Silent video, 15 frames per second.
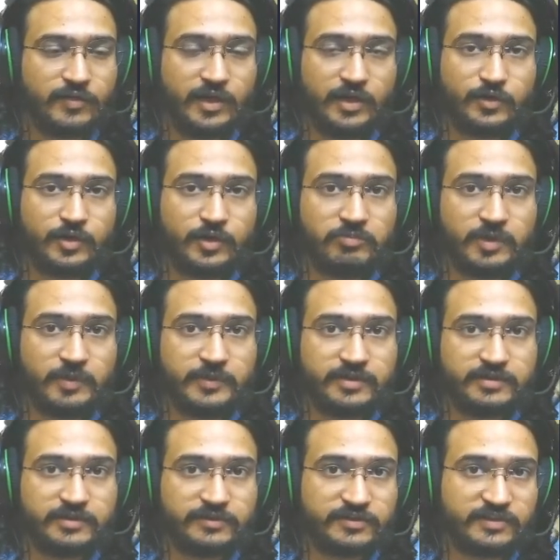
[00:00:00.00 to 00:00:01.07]
need to
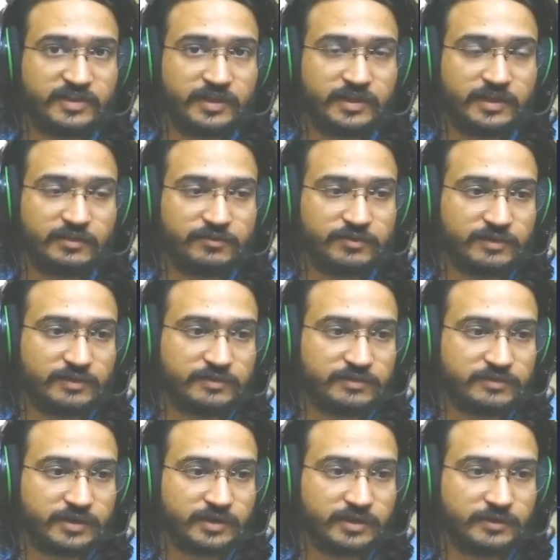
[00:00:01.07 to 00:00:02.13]
implement the CLI for this,
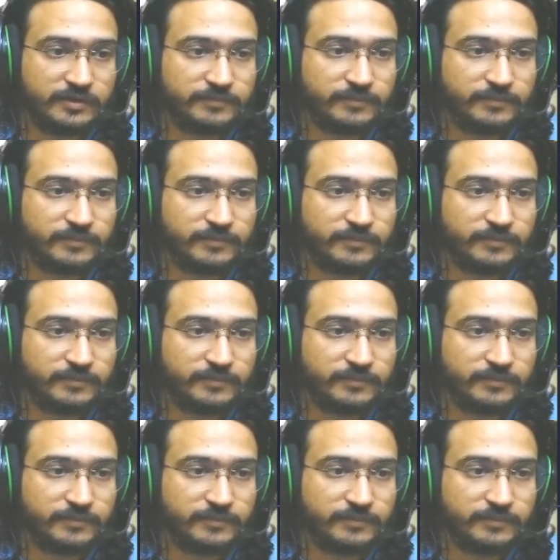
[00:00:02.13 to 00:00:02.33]
right?